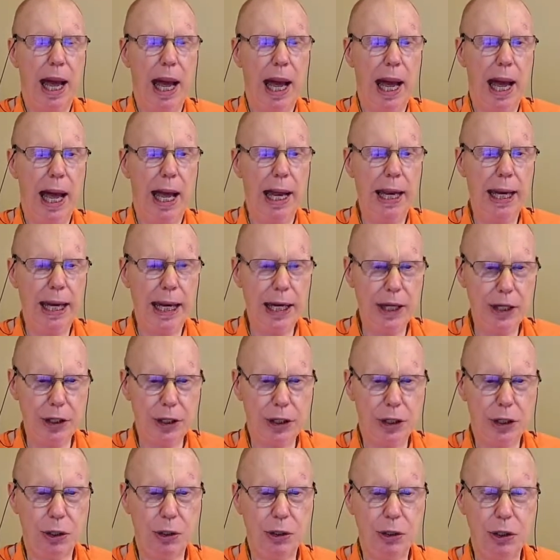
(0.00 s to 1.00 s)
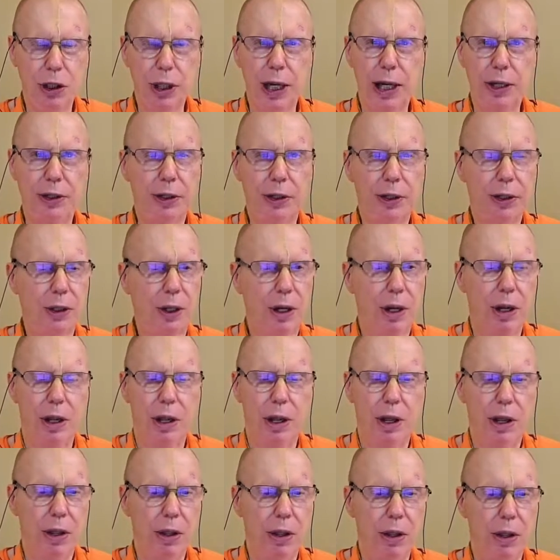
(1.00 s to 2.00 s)
into just
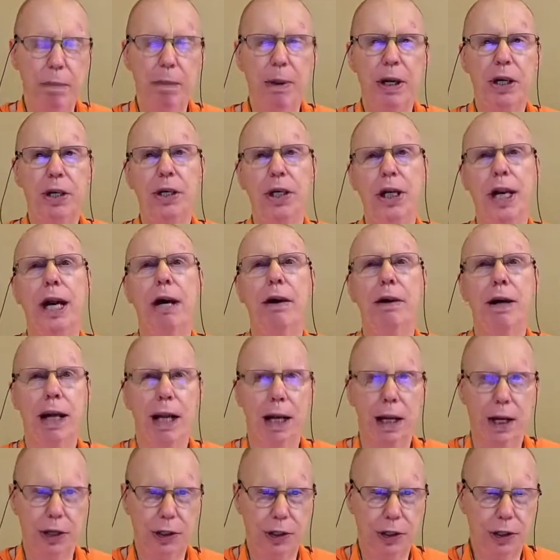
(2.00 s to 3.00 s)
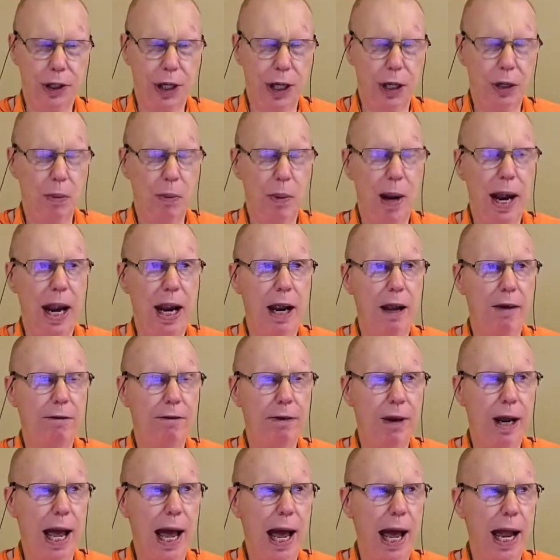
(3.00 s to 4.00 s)
the materialistic way of
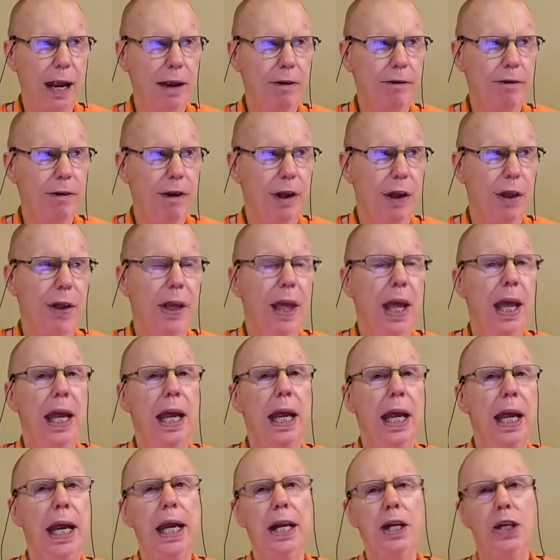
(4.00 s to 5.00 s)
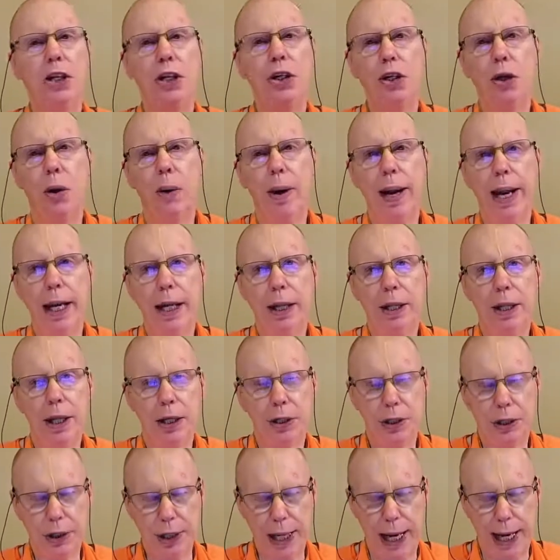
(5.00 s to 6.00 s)
life, enjoying the
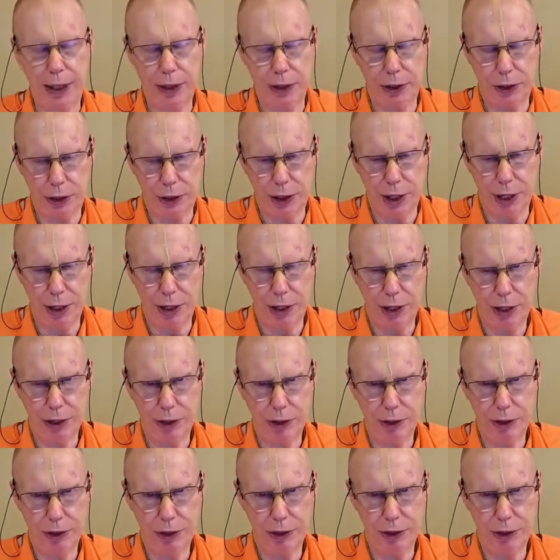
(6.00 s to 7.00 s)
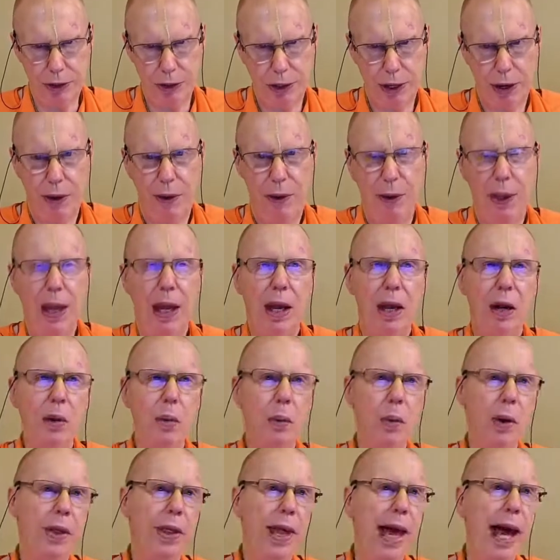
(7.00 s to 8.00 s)
senses
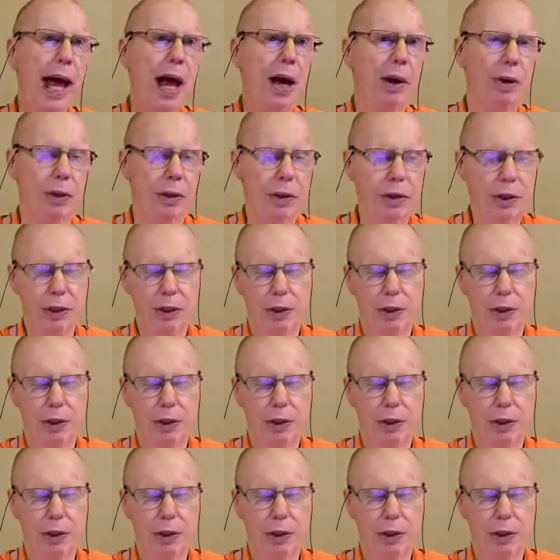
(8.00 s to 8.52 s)
without